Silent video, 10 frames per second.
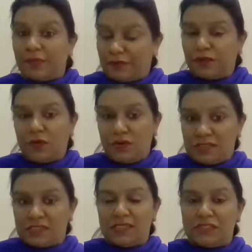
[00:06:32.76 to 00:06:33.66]
of
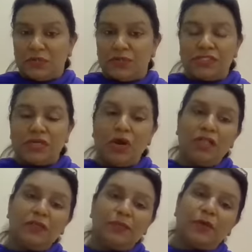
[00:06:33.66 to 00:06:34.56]
course, he's going to see
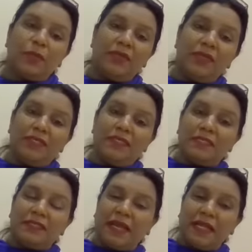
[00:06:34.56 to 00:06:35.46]
all the prominent
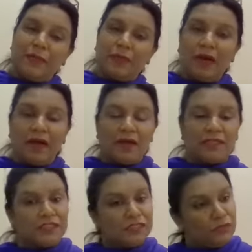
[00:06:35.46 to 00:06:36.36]

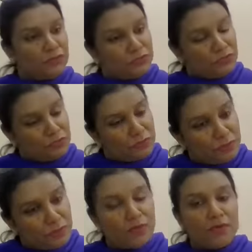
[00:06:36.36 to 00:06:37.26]
landmarks. He's going to see the
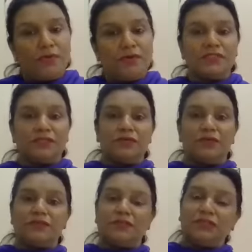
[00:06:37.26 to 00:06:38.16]
roads. He's going
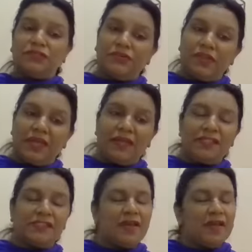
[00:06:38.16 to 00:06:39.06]
to see the
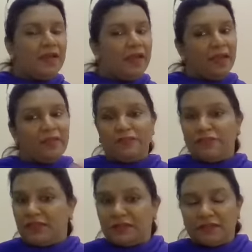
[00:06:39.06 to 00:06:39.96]
trees,
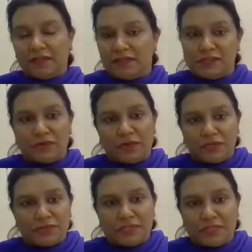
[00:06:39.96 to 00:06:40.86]
everything he's
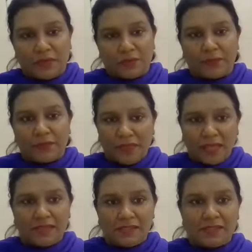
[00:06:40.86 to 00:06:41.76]
going to see.
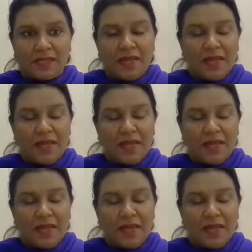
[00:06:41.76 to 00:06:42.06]
Yes.